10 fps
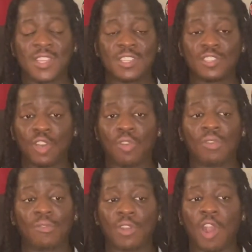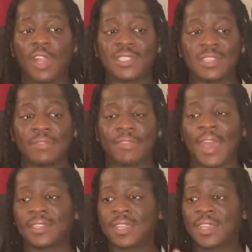So regardless of the
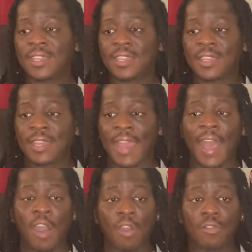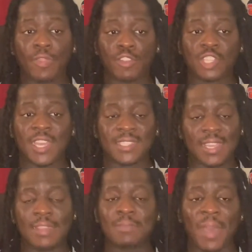fact, now they're chasing, and
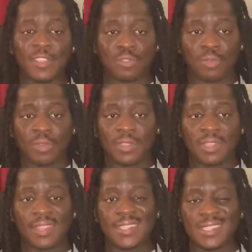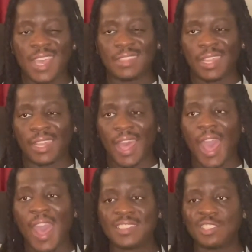this, mind you, this is like the
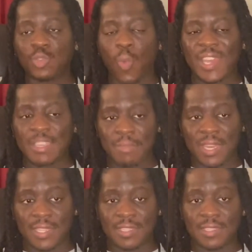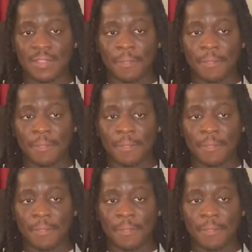last 20 minutes.